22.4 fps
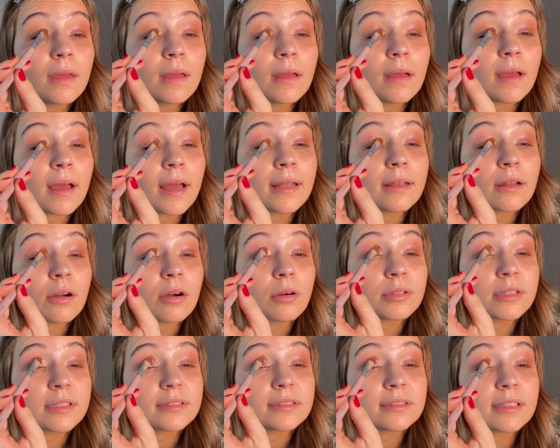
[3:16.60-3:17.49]
And
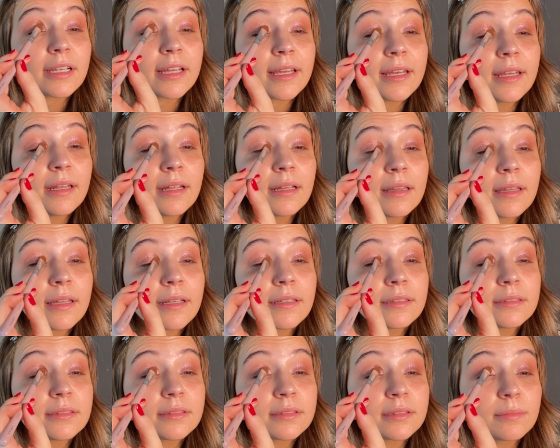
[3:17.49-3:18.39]
honestly,
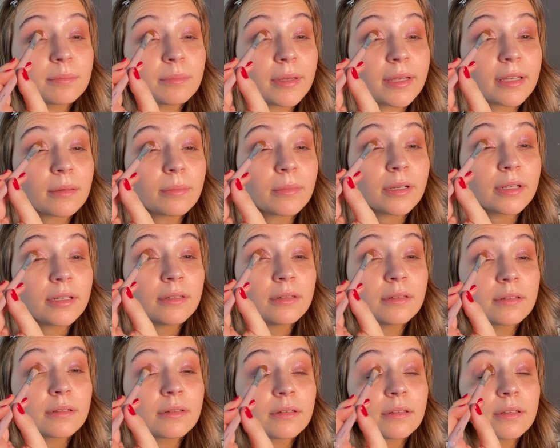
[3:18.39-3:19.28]
this
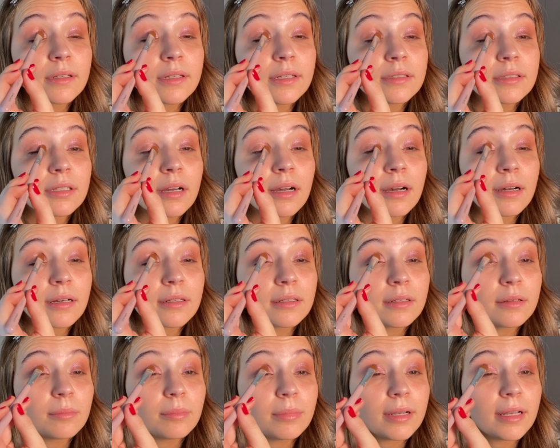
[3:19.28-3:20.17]
pigment is
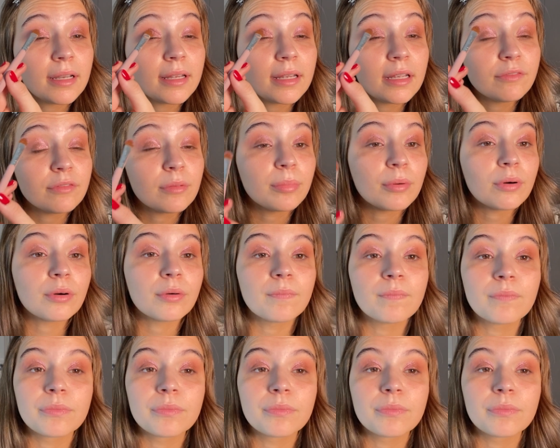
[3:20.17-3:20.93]
unbelievable.